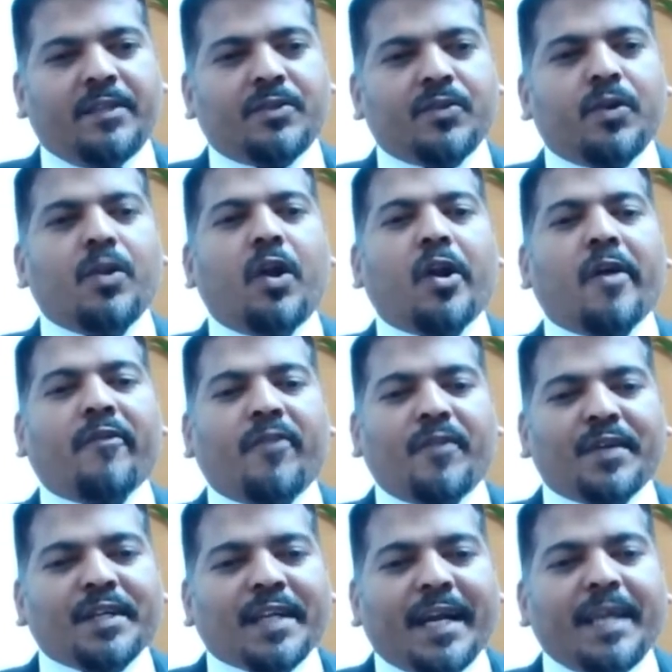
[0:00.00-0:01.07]
So a lot of
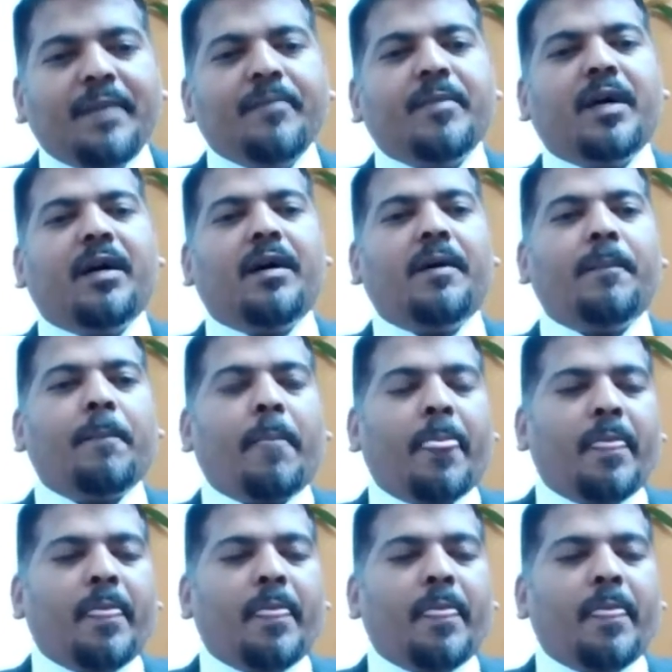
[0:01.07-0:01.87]
our time of